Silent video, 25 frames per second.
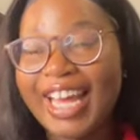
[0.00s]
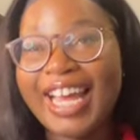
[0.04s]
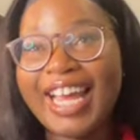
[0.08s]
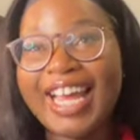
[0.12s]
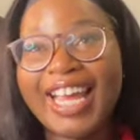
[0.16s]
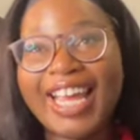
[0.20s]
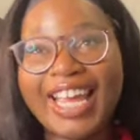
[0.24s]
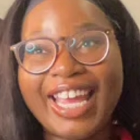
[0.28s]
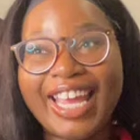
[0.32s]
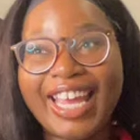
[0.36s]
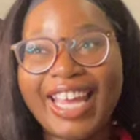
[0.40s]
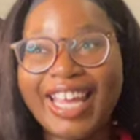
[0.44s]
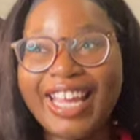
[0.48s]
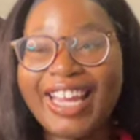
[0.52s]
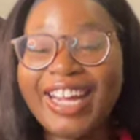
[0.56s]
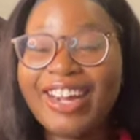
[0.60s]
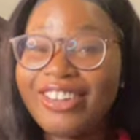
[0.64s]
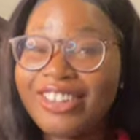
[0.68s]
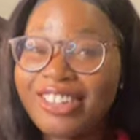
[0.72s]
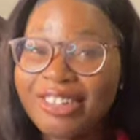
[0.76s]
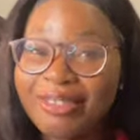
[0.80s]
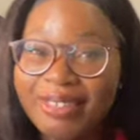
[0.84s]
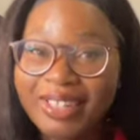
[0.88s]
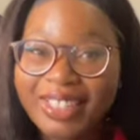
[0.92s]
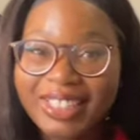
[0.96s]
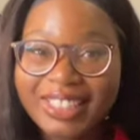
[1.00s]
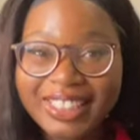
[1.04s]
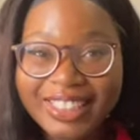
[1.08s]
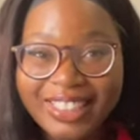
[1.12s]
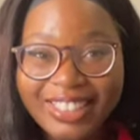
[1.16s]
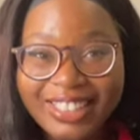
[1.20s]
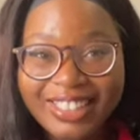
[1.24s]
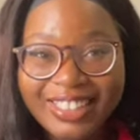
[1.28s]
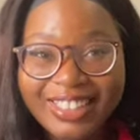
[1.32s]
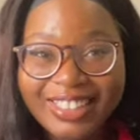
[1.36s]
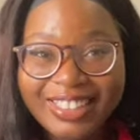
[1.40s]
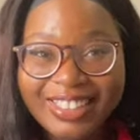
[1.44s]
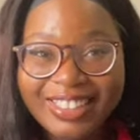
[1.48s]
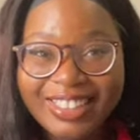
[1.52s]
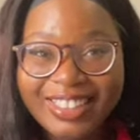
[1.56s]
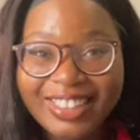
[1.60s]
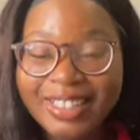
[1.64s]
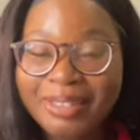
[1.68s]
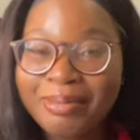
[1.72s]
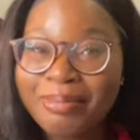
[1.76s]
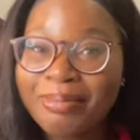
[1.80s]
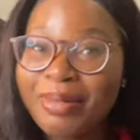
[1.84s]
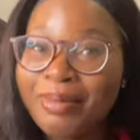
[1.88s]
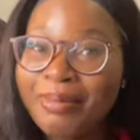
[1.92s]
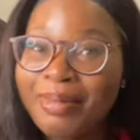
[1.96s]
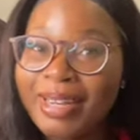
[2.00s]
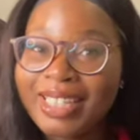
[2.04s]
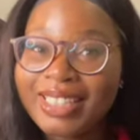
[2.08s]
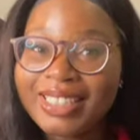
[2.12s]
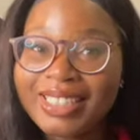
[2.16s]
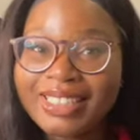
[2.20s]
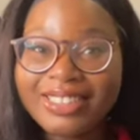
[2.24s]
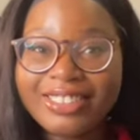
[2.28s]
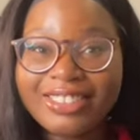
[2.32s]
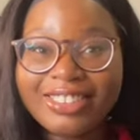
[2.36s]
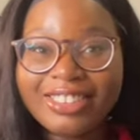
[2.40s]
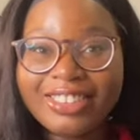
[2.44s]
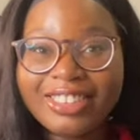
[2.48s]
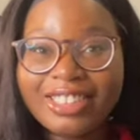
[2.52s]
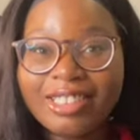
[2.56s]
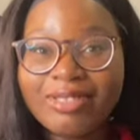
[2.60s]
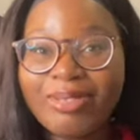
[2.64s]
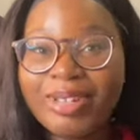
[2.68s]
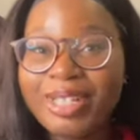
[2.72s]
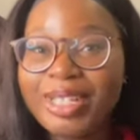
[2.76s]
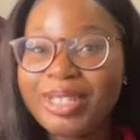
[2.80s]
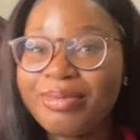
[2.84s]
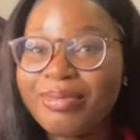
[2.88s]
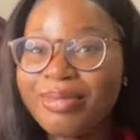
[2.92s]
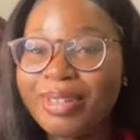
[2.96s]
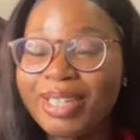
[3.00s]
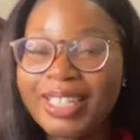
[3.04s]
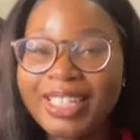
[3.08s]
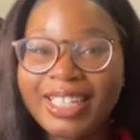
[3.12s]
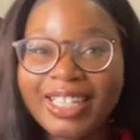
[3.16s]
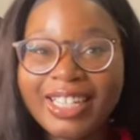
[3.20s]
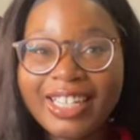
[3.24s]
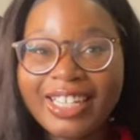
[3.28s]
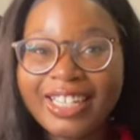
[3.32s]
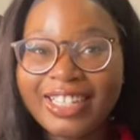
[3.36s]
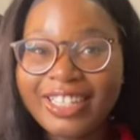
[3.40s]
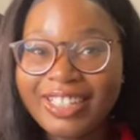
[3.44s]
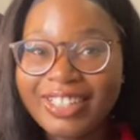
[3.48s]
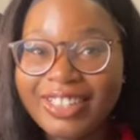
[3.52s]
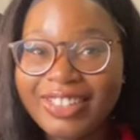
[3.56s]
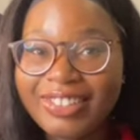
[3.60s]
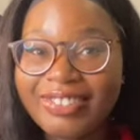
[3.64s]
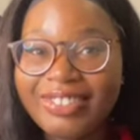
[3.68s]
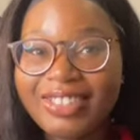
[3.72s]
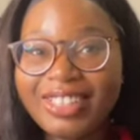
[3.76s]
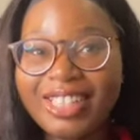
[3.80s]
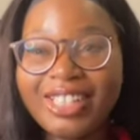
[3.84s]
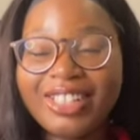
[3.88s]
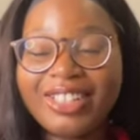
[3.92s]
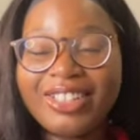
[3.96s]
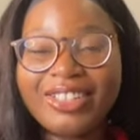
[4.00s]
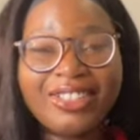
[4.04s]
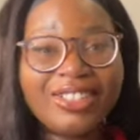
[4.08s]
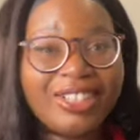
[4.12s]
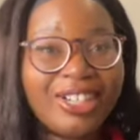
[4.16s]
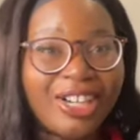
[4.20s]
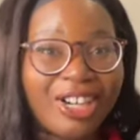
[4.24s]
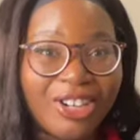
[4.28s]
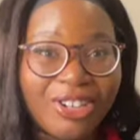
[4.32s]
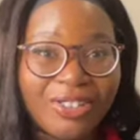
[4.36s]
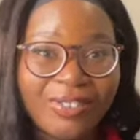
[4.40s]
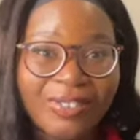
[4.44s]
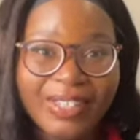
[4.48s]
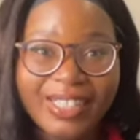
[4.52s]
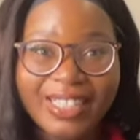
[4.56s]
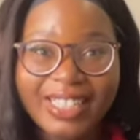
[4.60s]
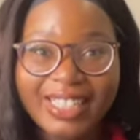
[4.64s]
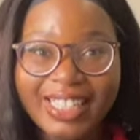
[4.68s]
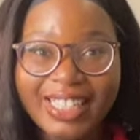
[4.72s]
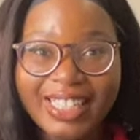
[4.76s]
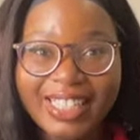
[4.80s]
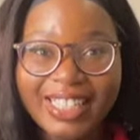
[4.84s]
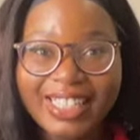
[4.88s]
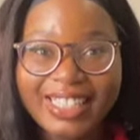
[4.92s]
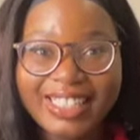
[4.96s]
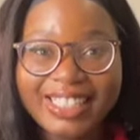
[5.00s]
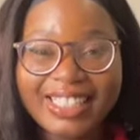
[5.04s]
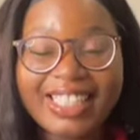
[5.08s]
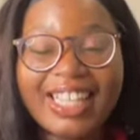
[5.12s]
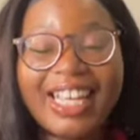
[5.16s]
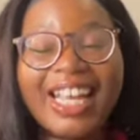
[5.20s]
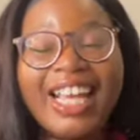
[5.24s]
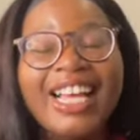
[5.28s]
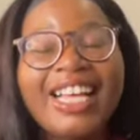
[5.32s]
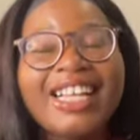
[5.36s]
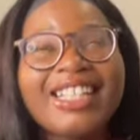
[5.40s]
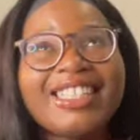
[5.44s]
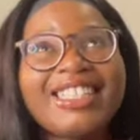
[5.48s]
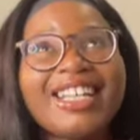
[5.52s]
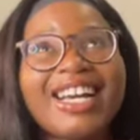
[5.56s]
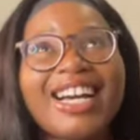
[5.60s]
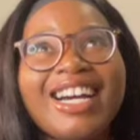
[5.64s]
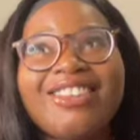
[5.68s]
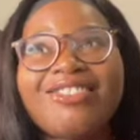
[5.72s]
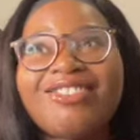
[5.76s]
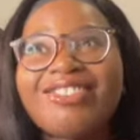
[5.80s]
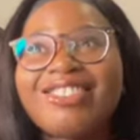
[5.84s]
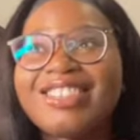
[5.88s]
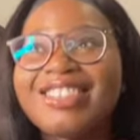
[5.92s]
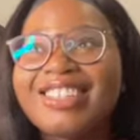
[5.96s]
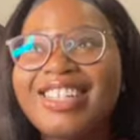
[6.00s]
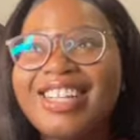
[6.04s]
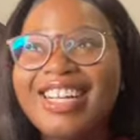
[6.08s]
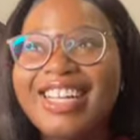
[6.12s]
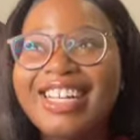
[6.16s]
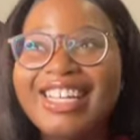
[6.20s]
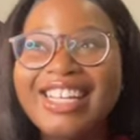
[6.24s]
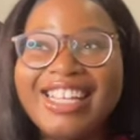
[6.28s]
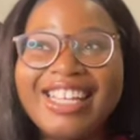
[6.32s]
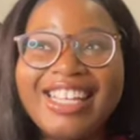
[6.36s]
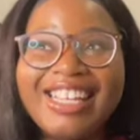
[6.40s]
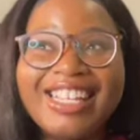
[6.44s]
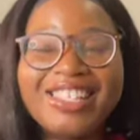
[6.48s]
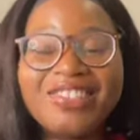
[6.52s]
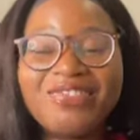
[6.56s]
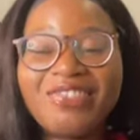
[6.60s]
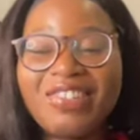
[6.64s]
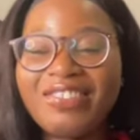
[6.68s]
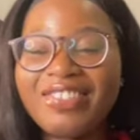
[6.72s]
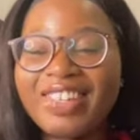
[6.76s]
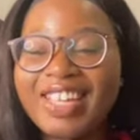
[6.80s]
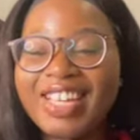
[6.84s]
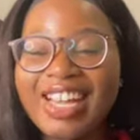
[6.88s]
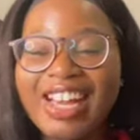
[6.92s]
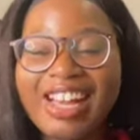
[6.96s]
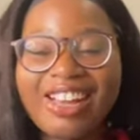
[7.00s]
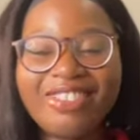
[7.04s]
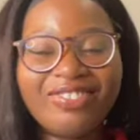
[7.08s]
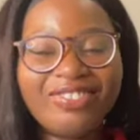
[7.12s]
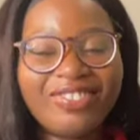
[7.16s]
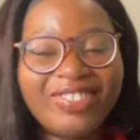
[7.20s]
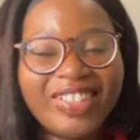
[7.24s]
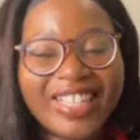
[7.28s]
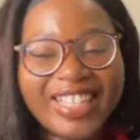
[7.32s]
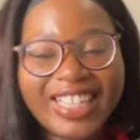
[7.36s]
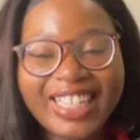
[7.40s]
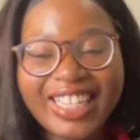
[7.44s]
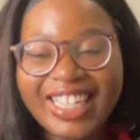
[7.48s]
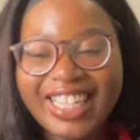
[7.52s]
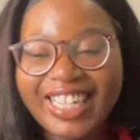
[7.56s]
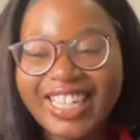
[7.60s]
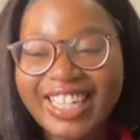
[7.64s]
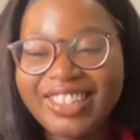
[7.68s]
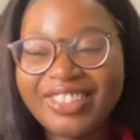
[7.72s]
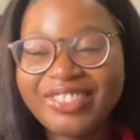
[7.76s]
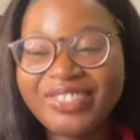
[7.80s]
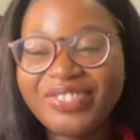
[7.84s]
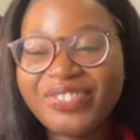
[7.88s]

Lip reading: And I don't know about y'all, but my school was running it up with the little COVID checks. So I was like, yes, baby, I got money.